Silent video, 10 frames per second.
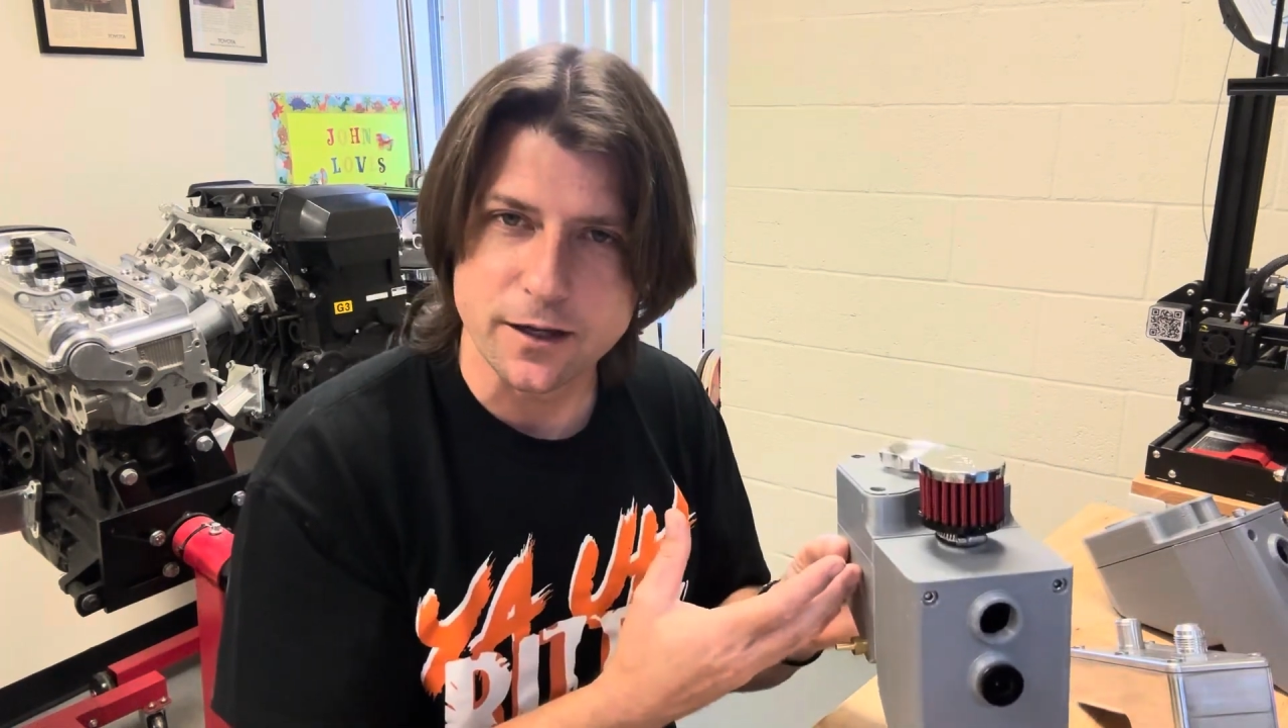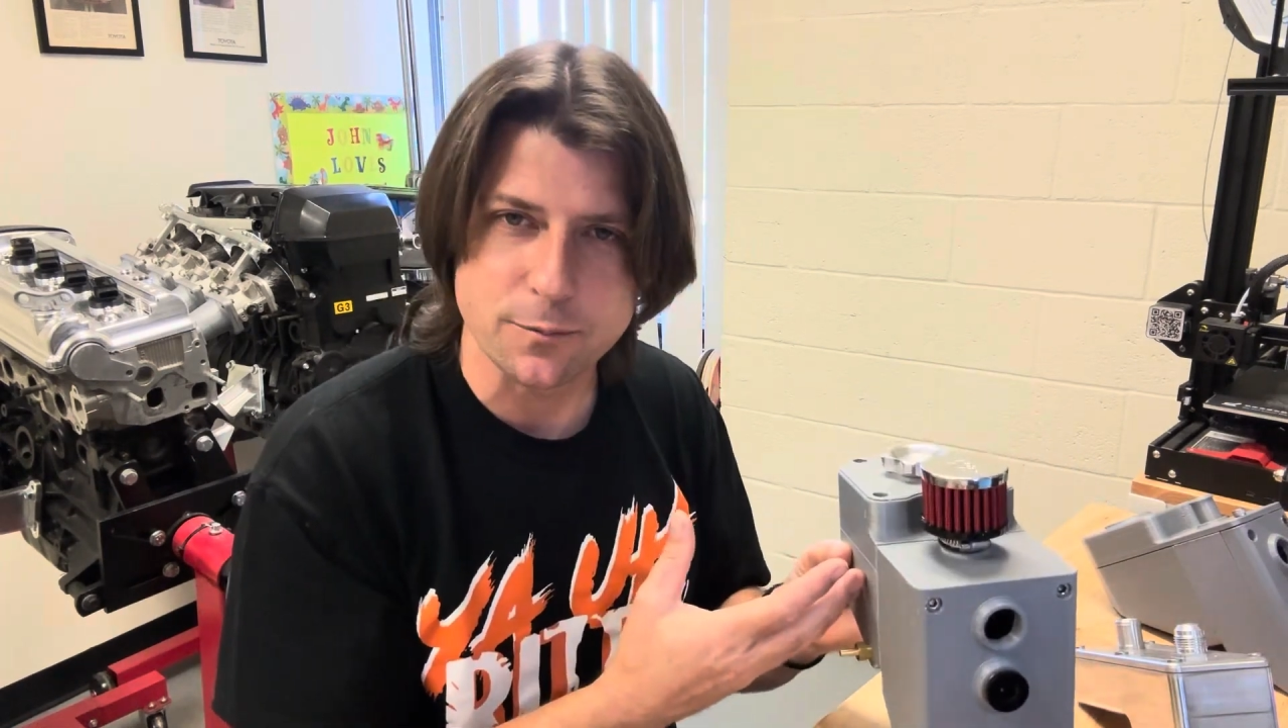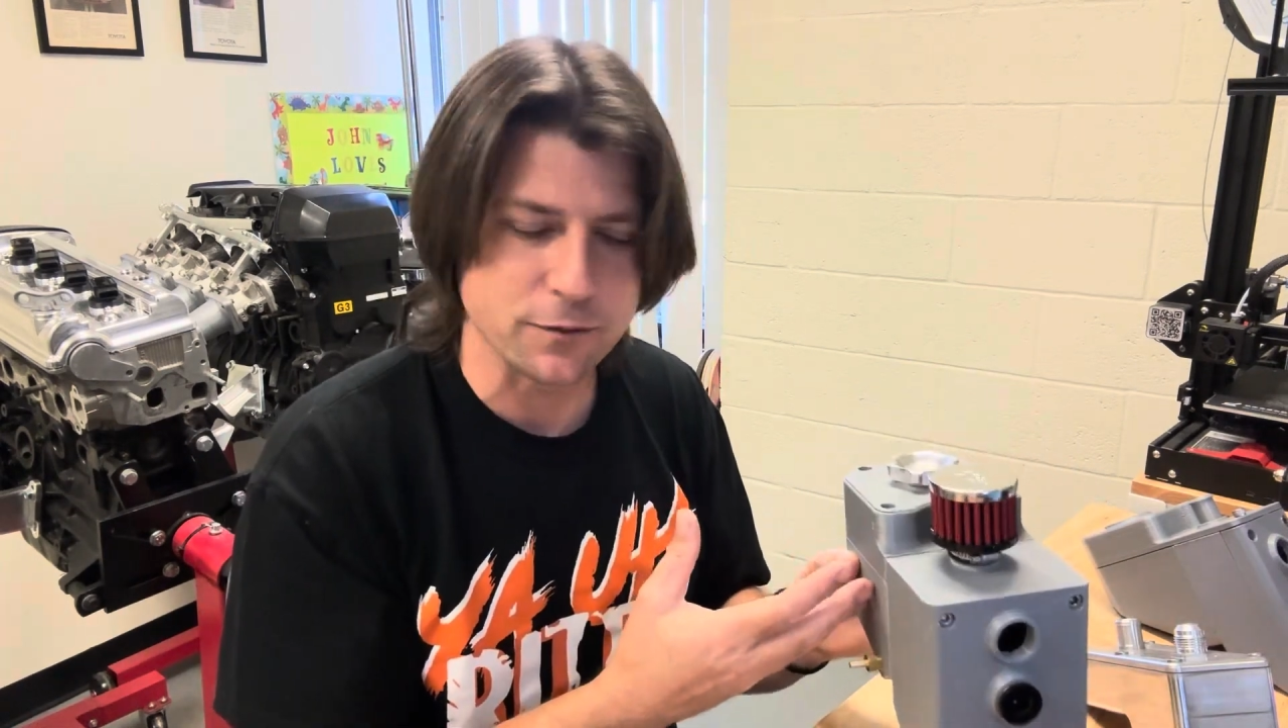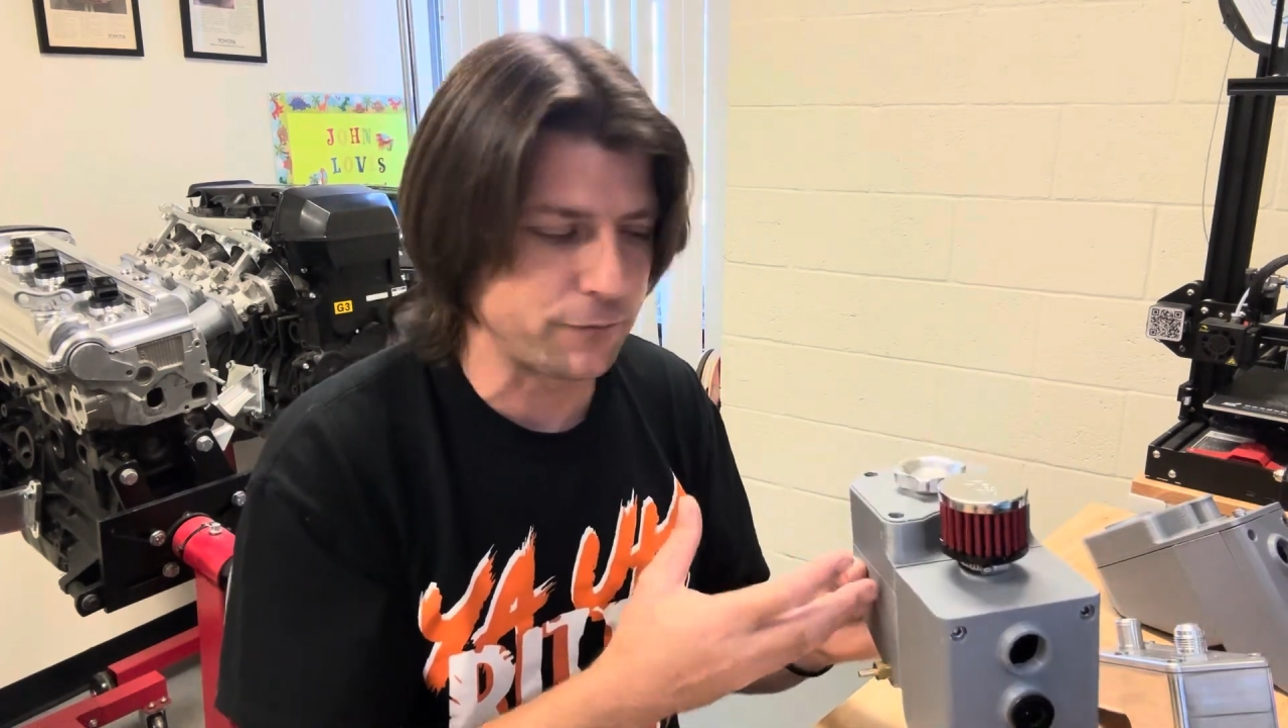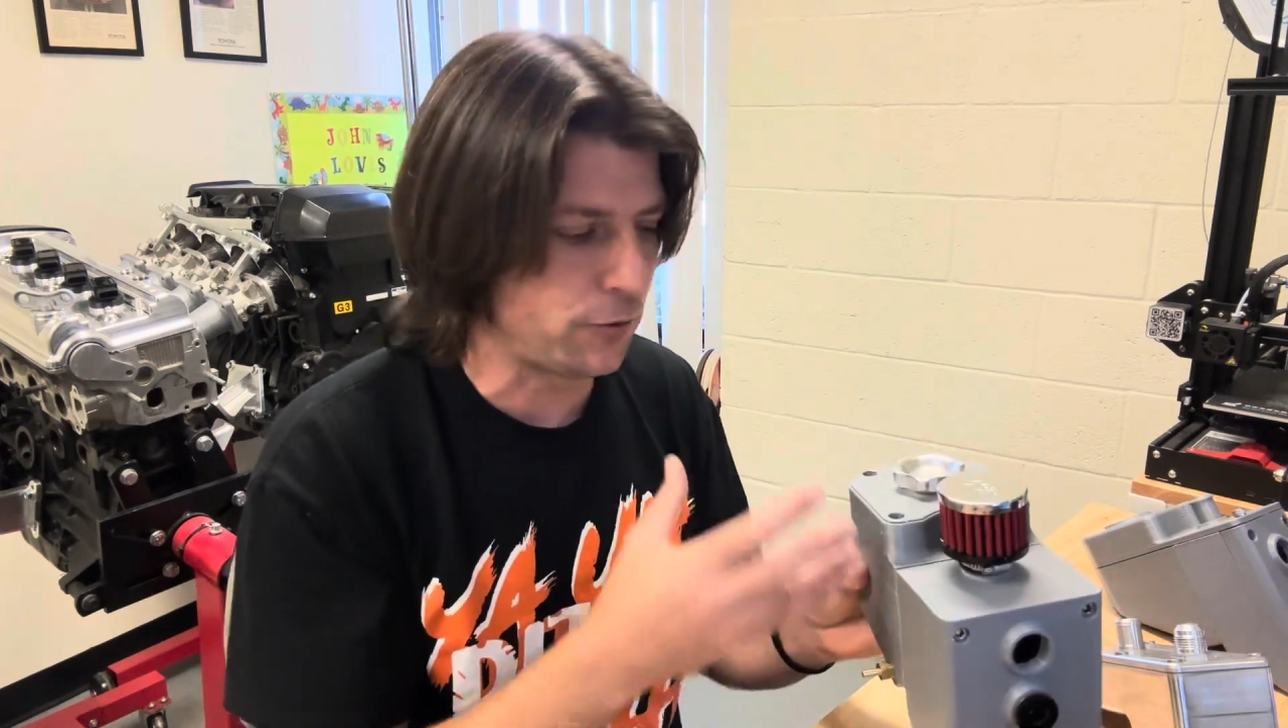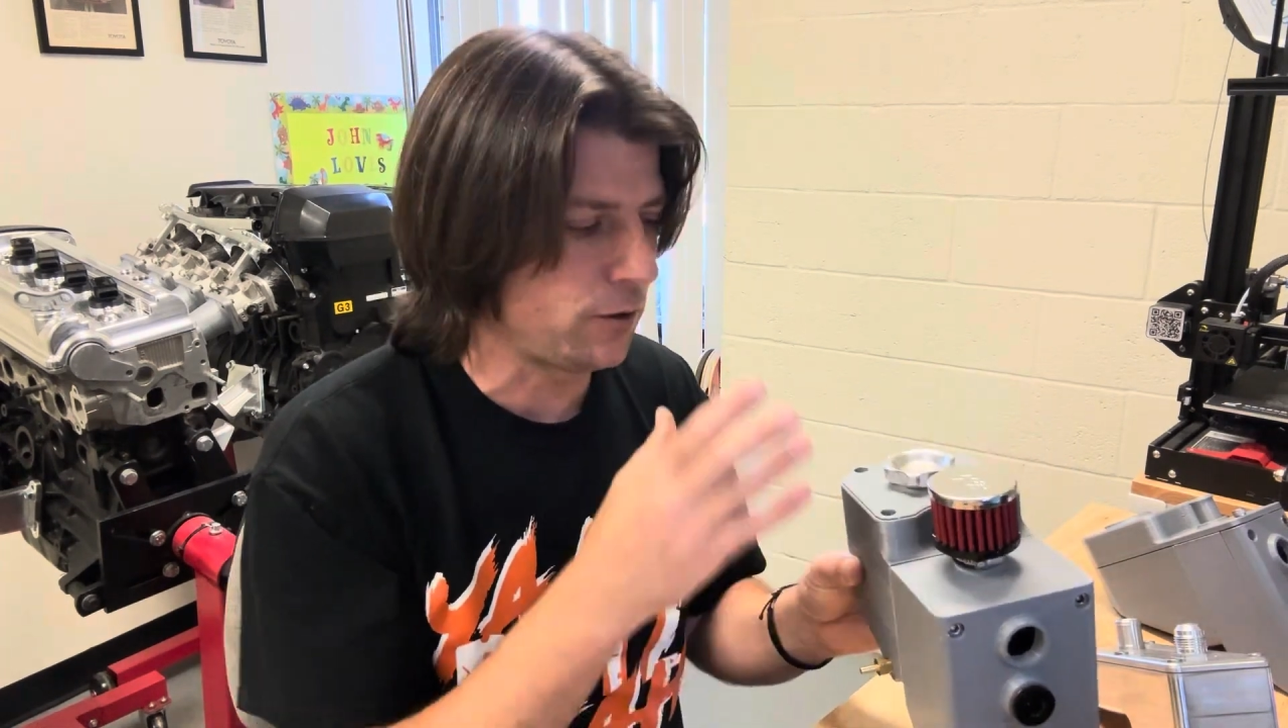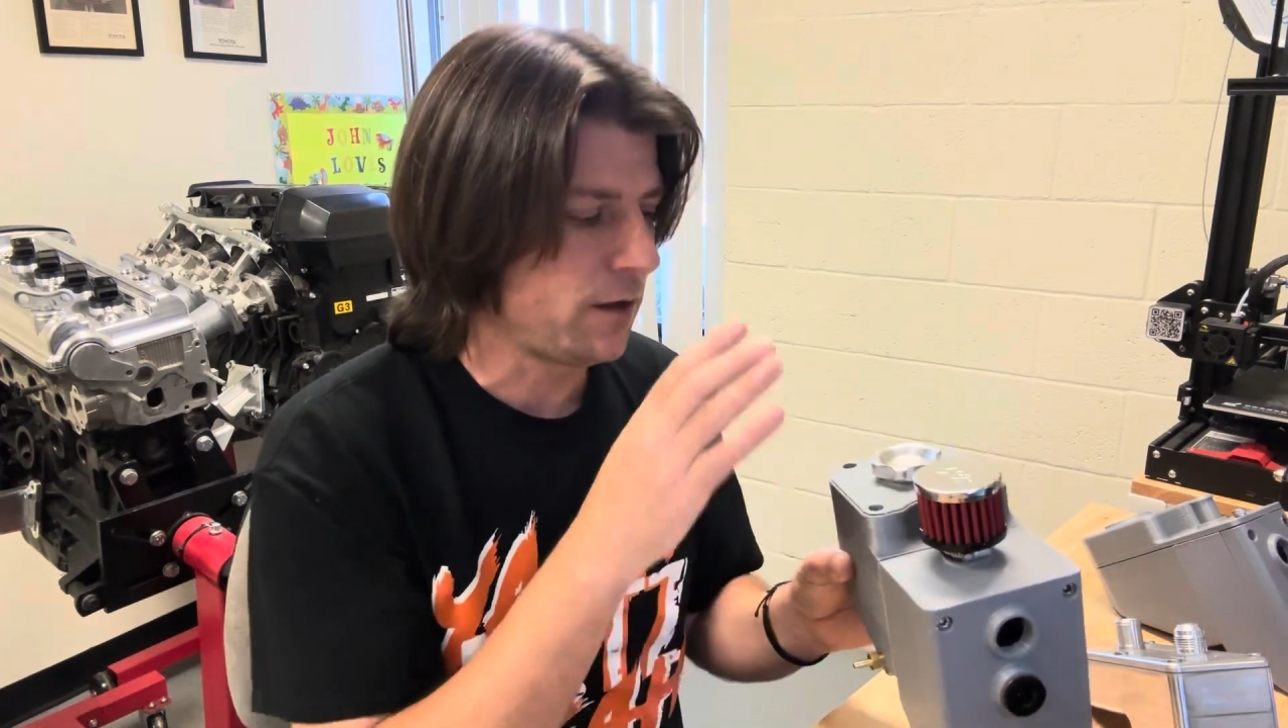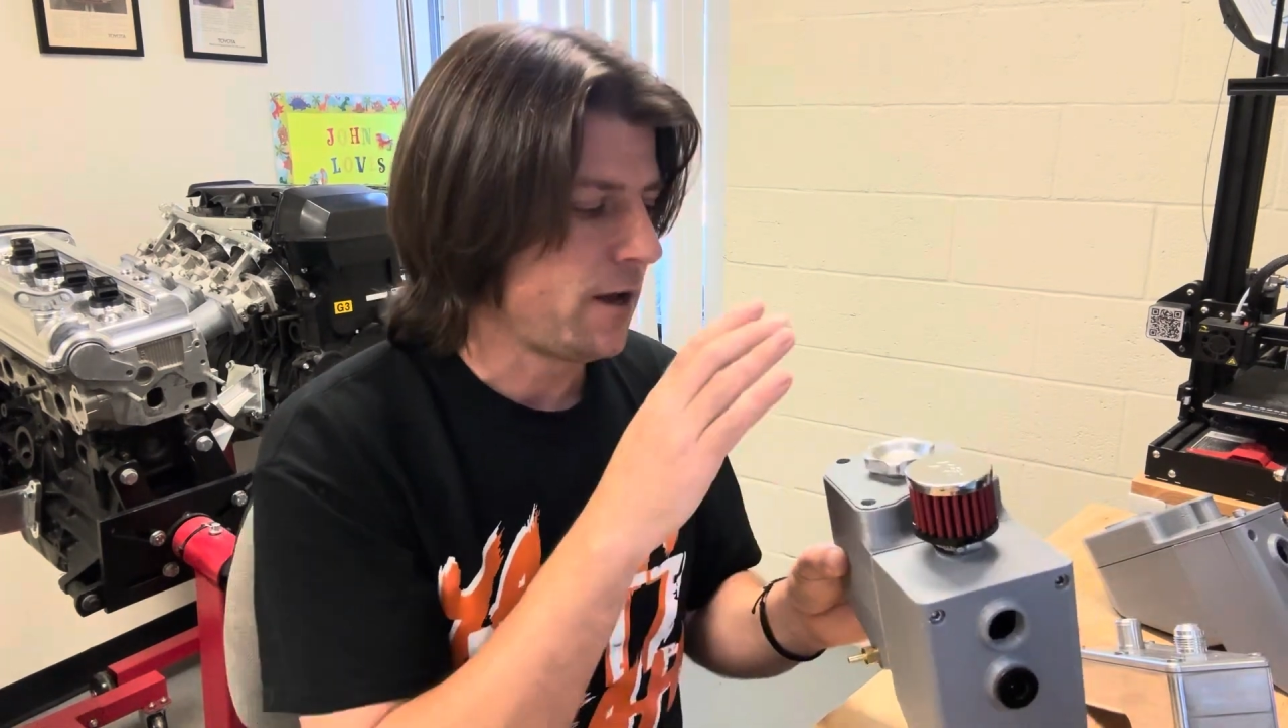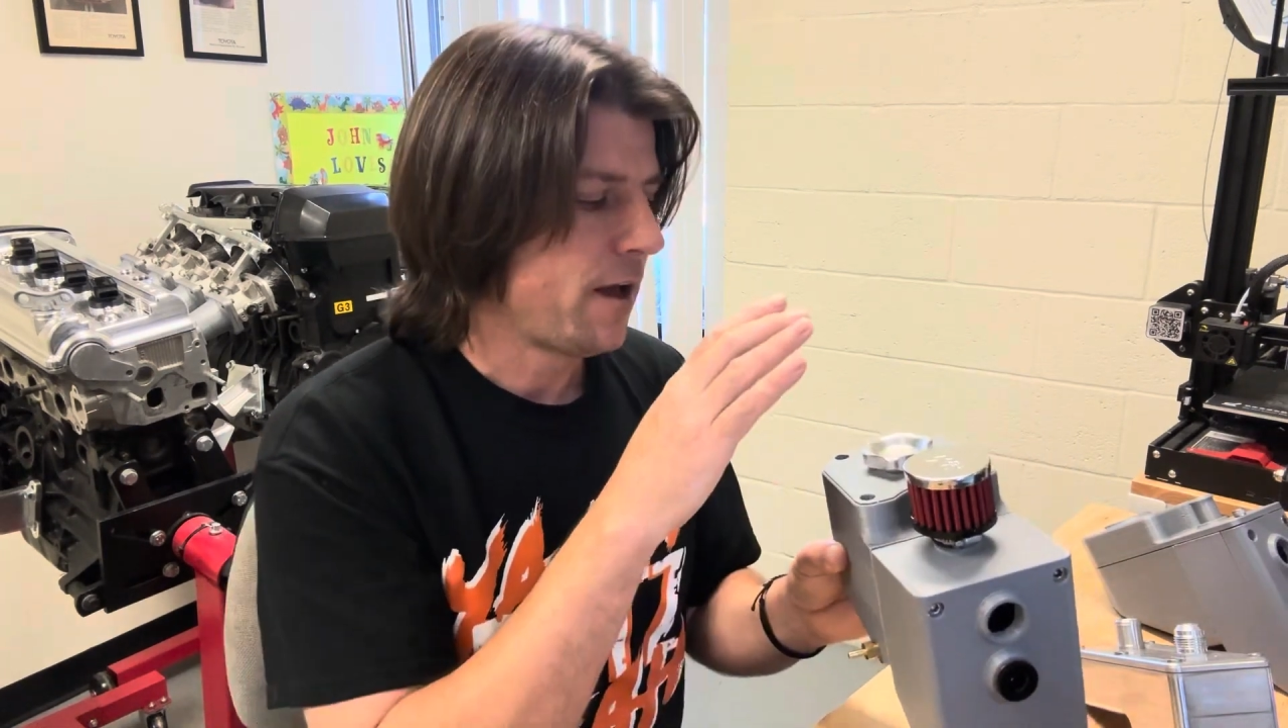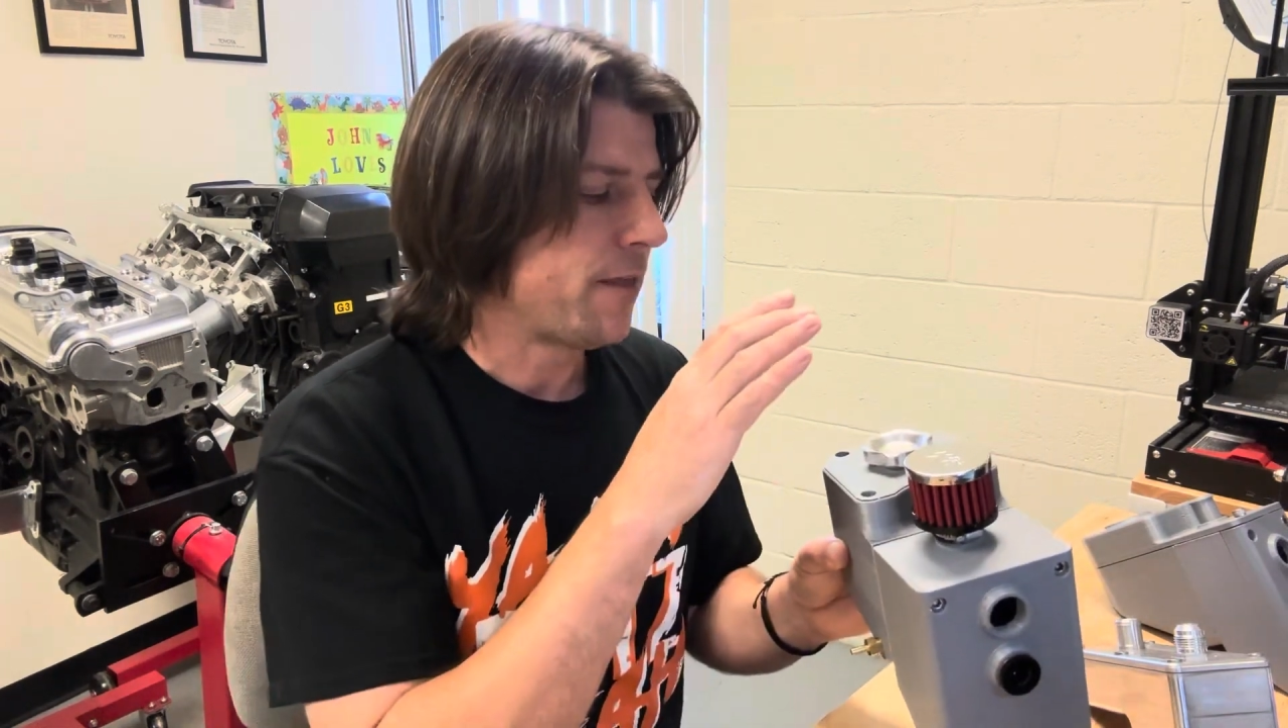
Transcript: up to full,